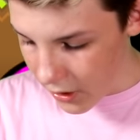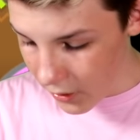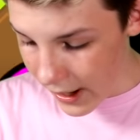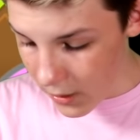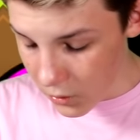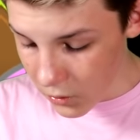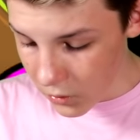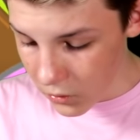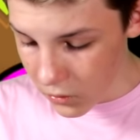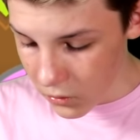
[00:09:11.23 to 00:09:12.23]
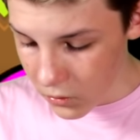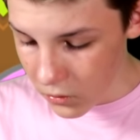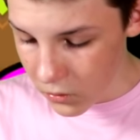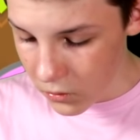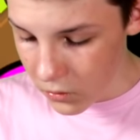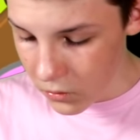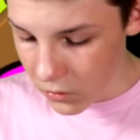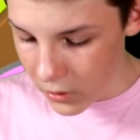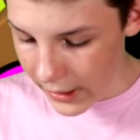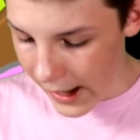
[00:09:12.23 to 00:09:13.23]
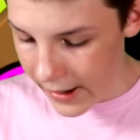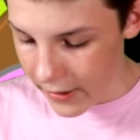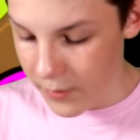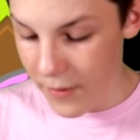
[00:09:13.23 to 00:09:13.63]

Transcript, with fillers: Okay, ooh, okay,